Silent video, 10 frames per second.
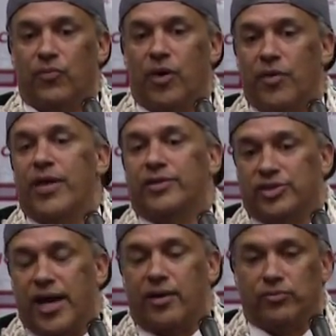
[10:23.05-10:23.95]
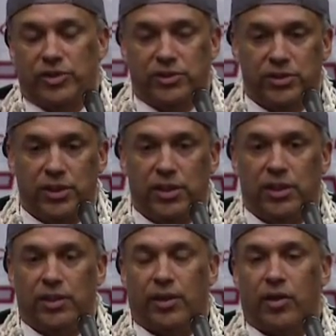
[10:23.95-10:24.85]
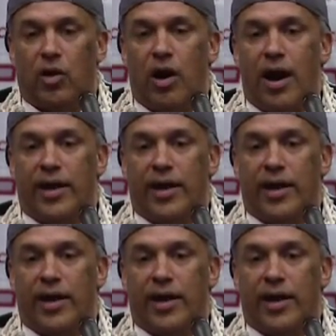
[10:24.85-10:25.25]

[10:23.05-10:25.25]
on that shot was, you know,